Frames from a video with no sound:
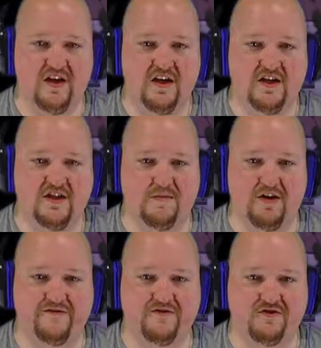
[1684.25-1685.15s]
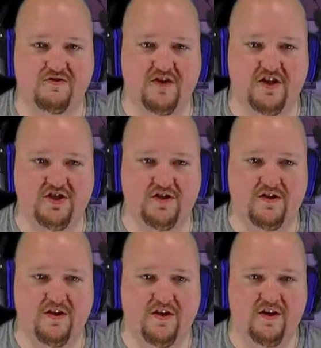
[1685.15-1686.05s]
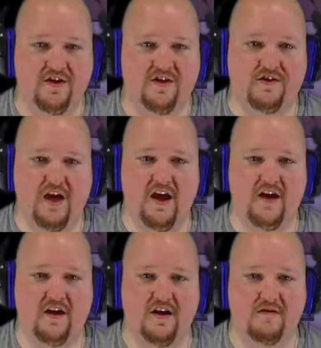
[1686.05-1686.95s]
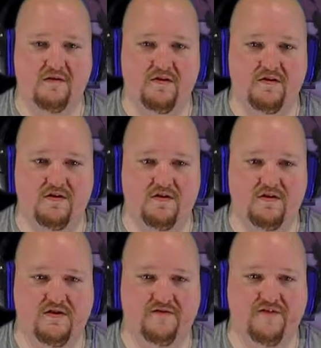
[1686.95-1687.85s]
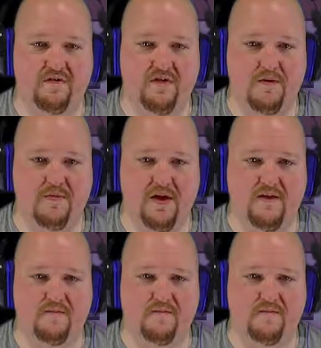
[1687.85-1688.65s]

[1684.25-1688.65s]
It's an awful tradition. You can't go ugh two feet without being